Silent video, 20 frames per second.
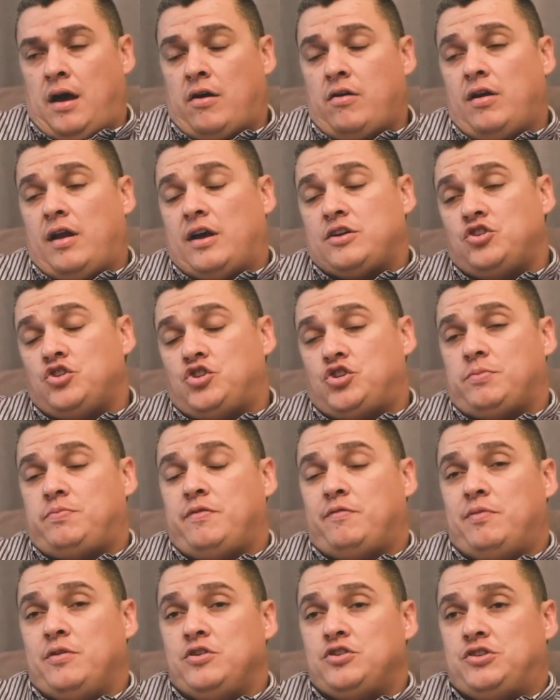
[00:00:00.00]
Our relationship
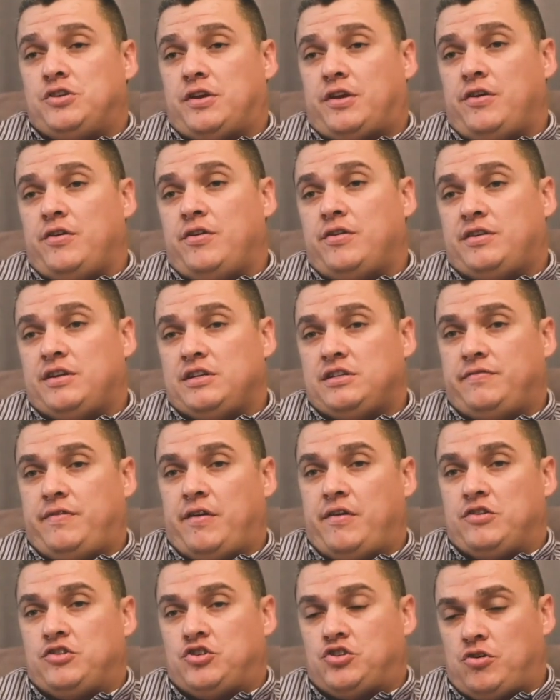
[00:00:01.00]
with Blue Security is
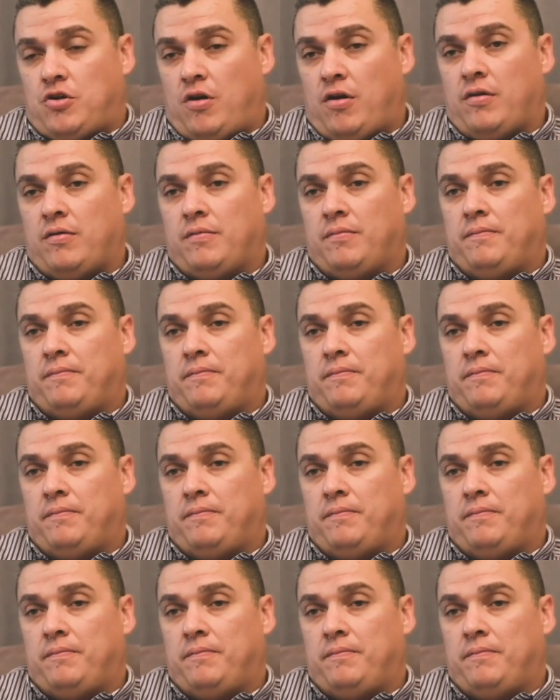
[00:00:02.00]
very strong,